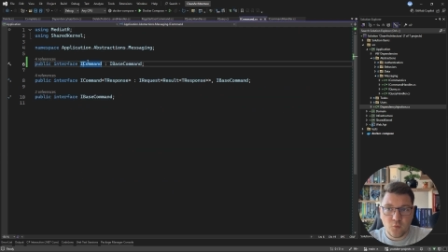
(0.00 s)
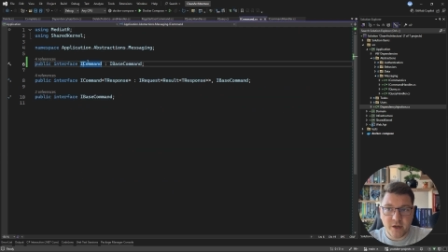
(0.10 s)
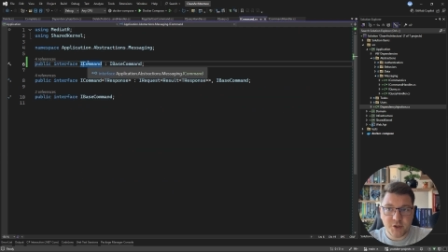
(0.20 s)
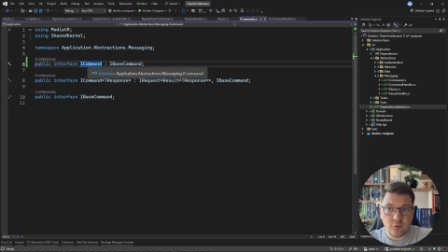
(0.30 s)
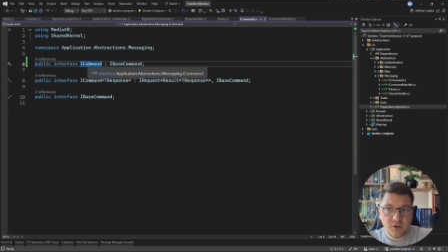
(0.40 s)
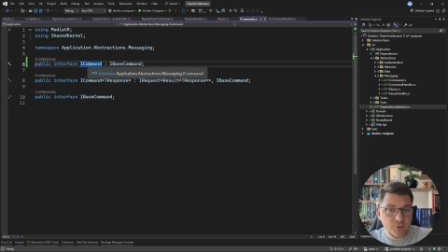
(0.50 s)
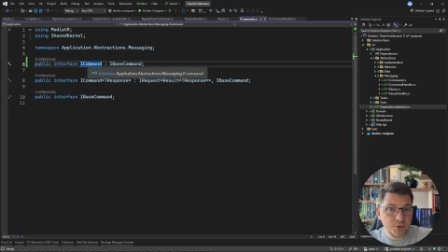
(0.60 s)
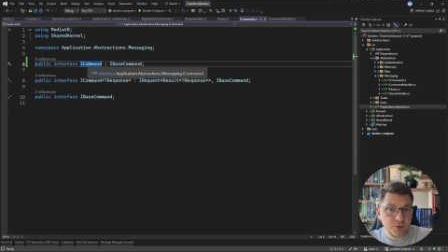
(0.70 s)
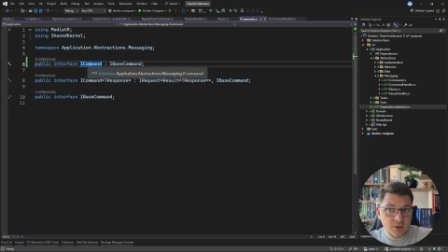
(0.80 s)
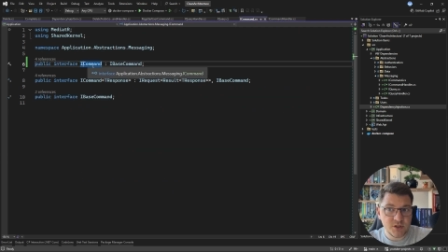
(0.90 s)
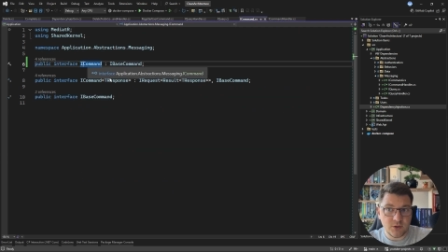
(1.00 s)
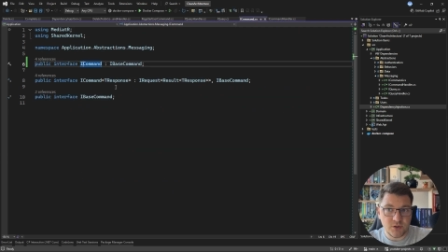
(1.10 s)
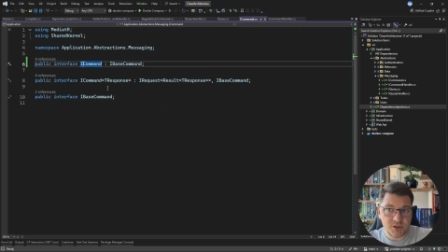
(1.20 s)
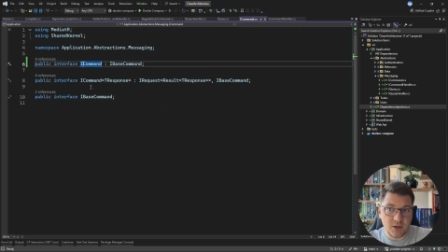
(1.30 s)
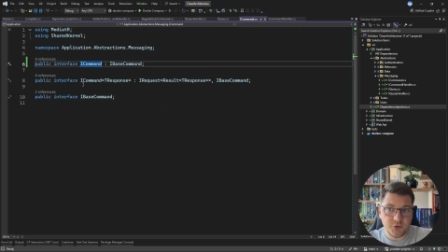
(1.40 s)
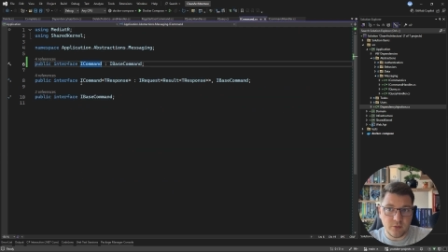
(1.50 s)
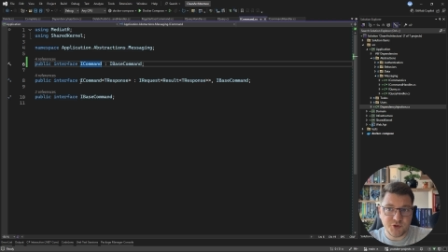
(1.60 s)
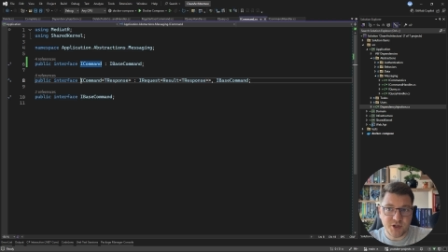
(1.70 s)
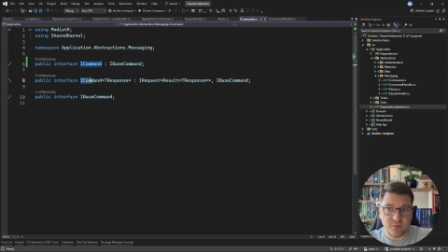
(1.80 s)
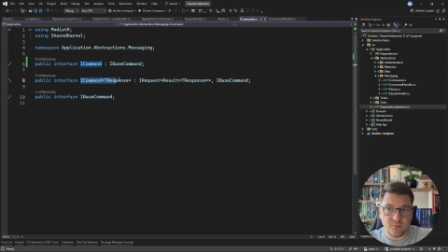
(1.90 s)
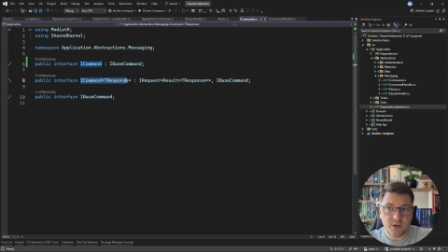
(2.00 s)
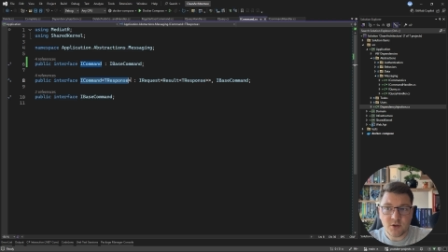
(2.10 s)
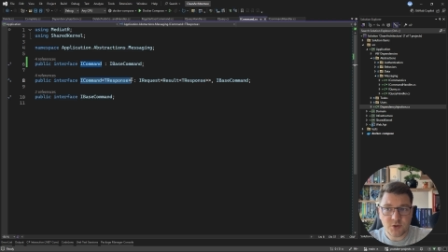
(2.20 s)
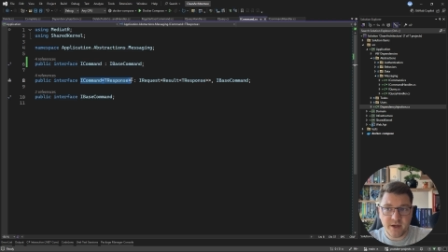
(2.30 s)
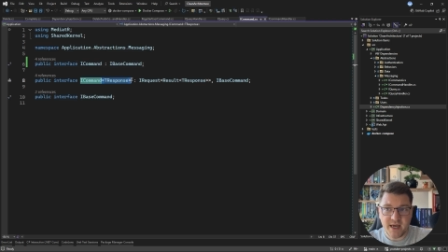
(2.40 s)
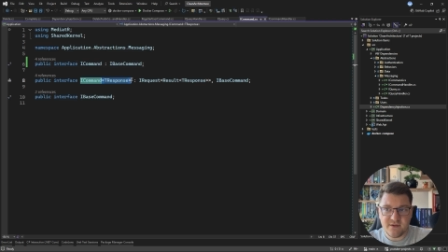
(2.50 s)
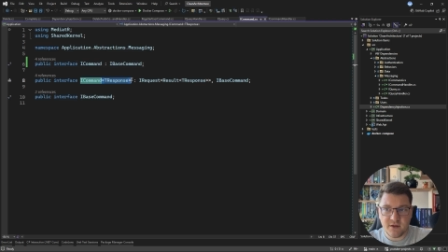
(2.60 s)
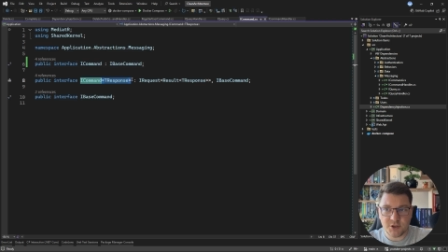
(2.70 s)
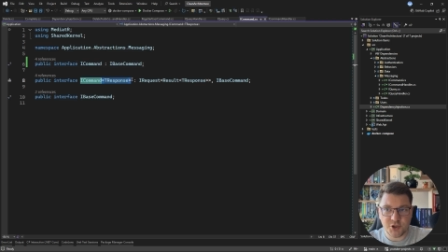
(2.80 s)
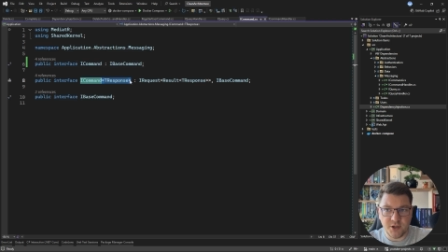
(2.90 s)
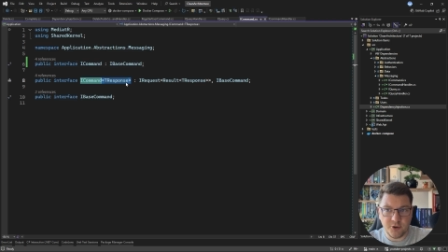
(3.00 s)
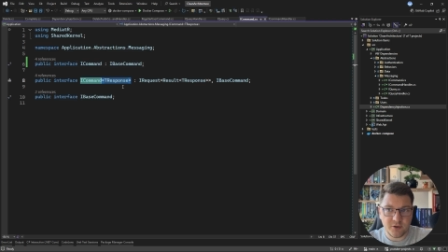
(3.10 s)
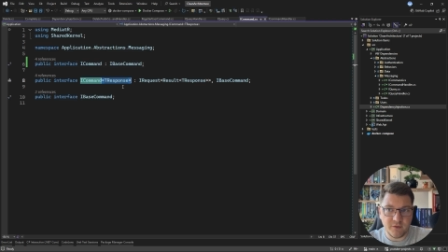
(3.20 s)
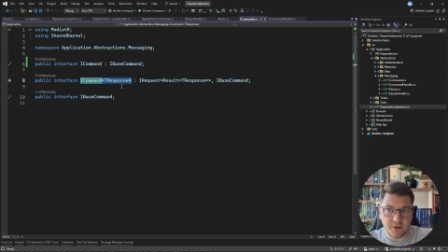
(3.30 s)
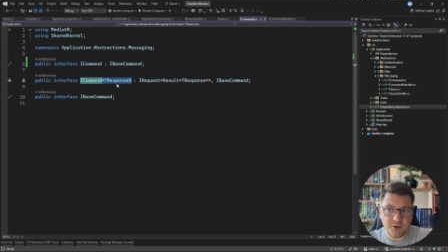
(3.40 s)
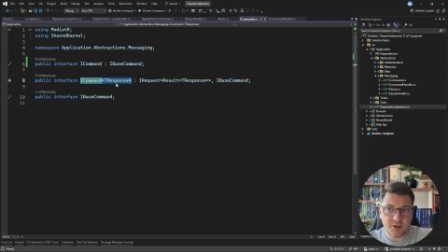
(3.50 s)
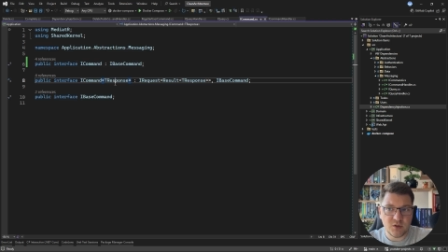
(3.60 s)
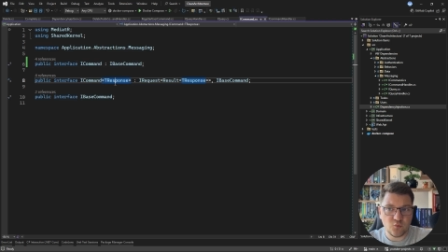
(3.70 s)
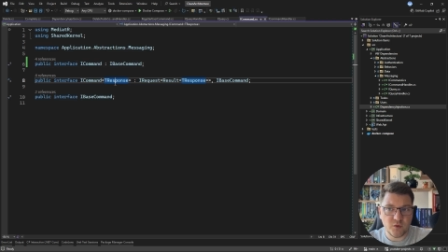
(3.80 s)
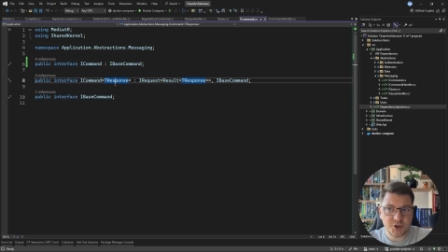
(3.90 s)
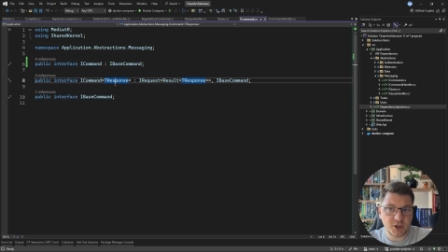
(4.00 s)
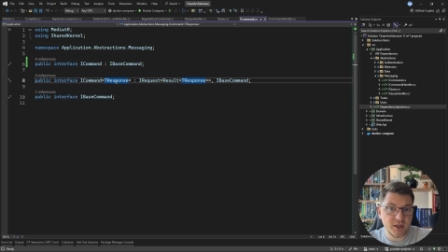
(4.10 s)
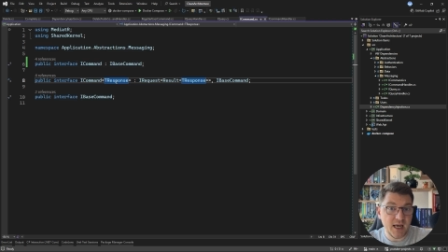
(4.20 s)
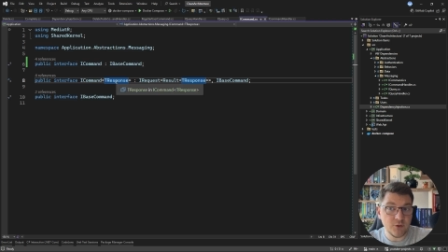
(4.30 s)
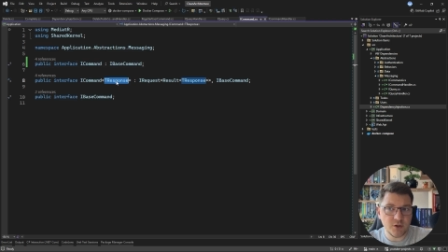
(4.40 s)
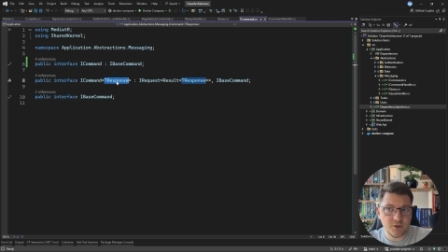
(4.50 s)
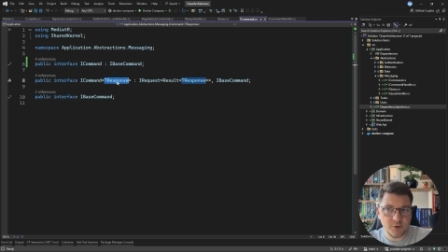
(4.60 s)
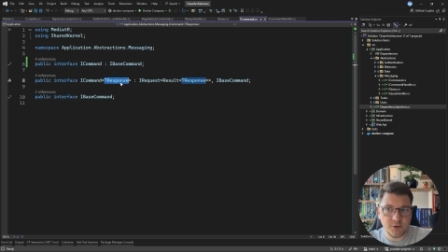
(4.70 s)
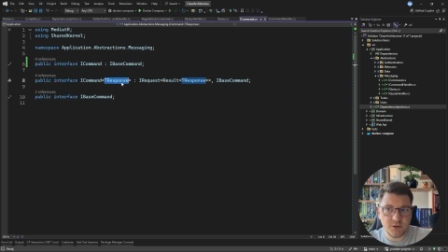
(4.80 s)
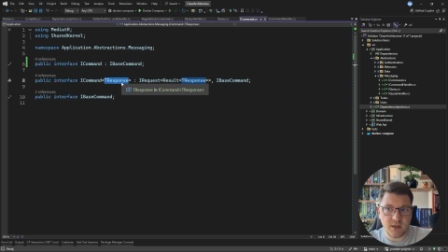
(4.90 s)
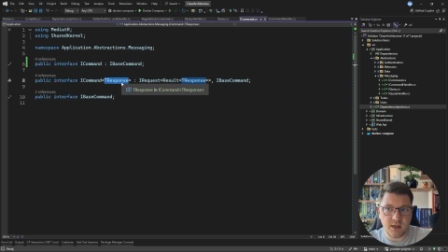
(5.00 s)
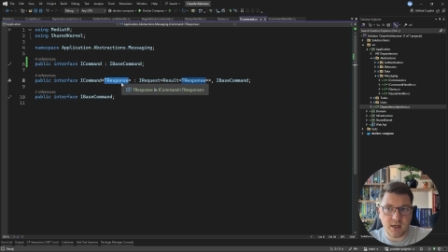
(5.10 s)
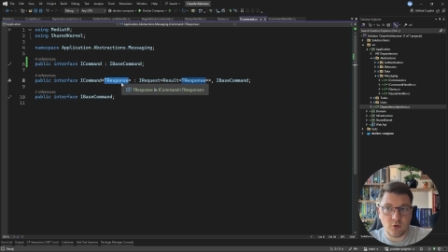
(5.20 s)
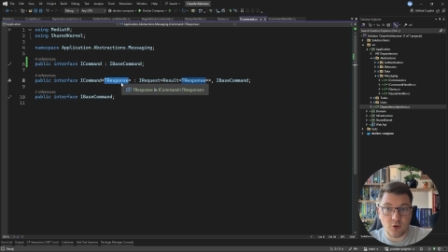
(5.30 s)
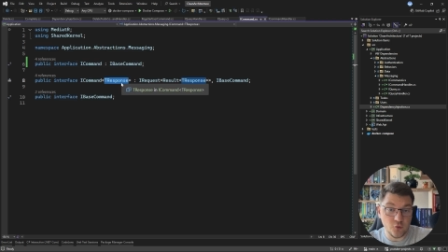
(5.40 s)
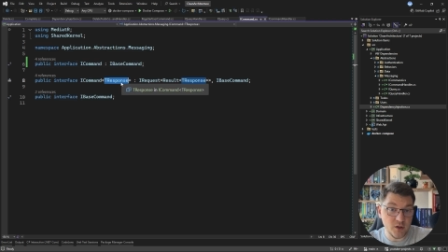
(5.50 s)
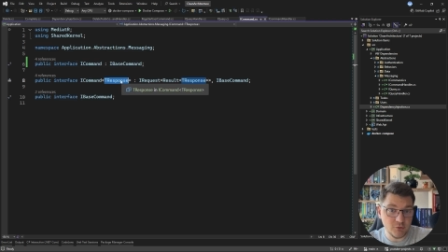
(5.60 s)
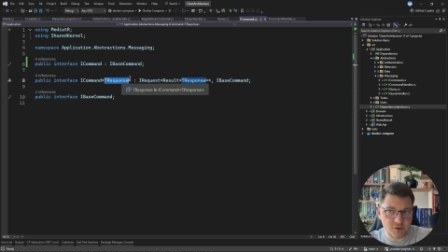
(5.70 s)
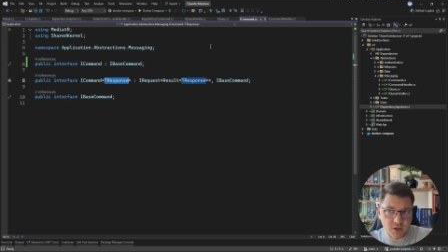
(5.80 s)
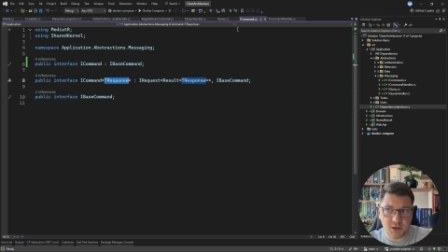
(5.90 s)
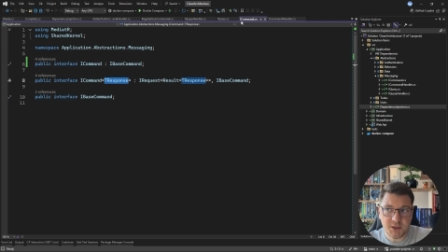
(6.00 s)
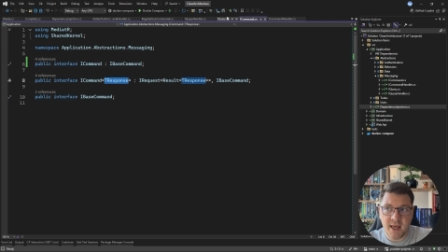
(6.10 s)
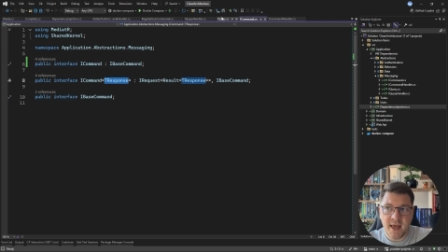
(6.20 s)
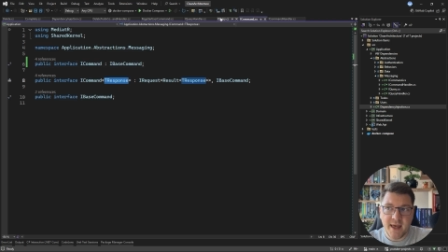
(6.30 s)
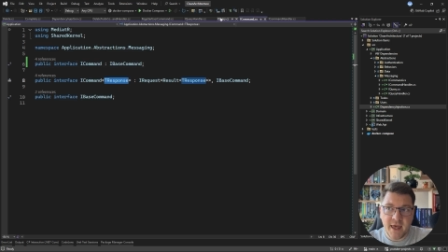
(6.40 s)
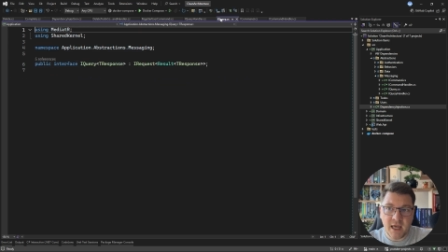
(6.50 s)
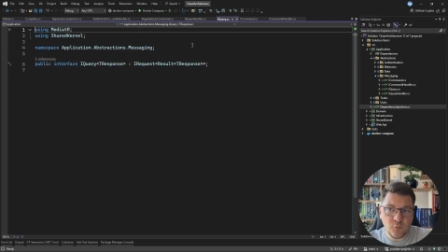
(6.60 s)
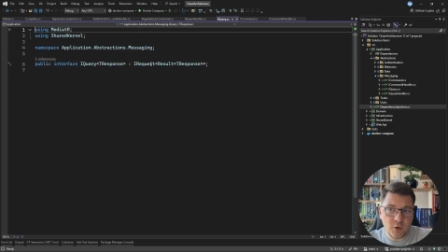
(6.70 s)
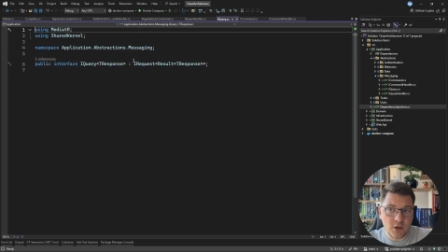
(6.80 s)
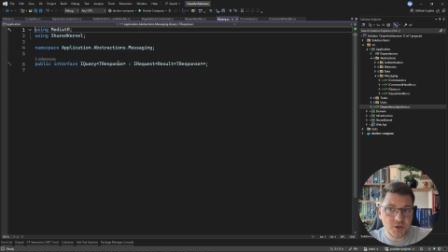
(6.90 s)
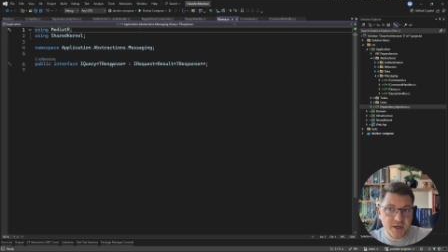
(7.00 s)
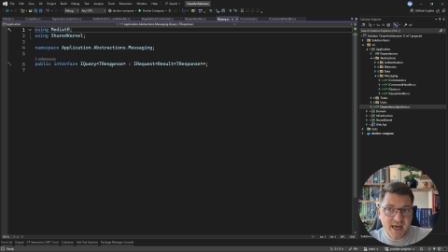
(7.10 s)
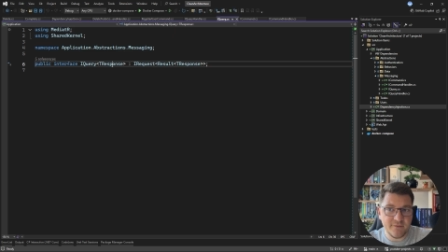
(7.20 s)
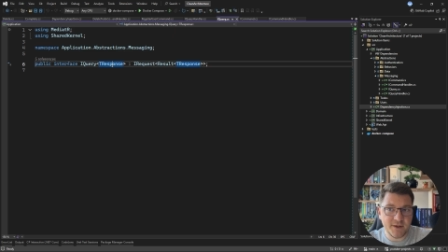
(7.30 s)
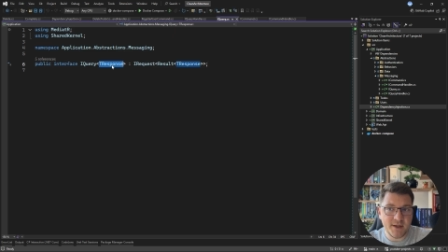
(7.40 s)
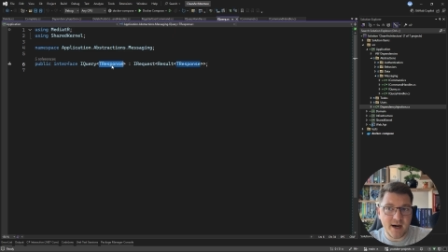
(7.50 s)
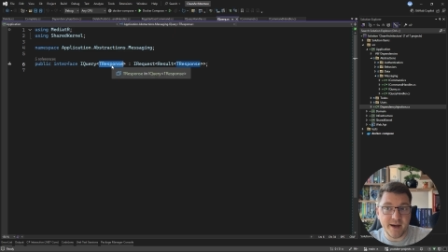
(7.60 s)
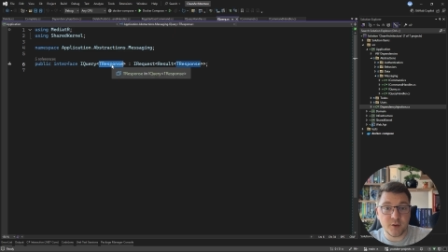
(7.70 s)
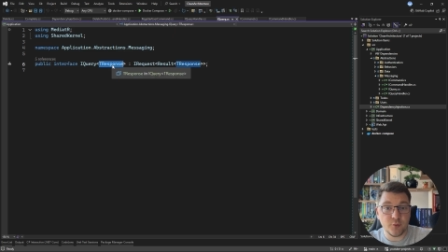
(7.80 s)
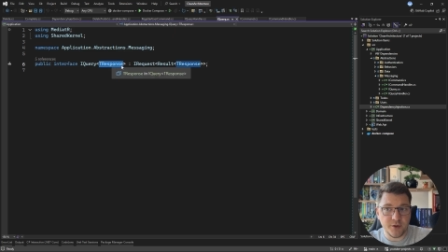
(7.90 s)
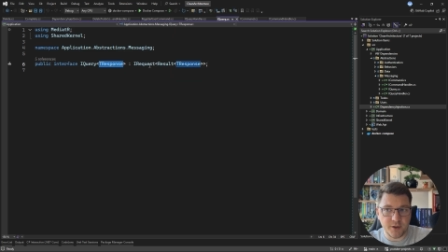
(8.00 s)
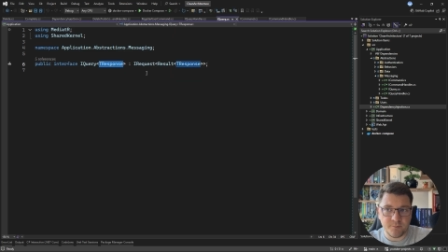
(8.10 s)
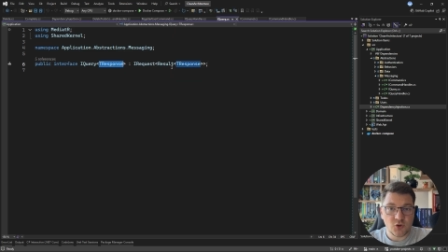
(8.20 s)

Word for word: which only returns a result object, but we also have a generic variant which can return a concrete result and we also have an IQuery.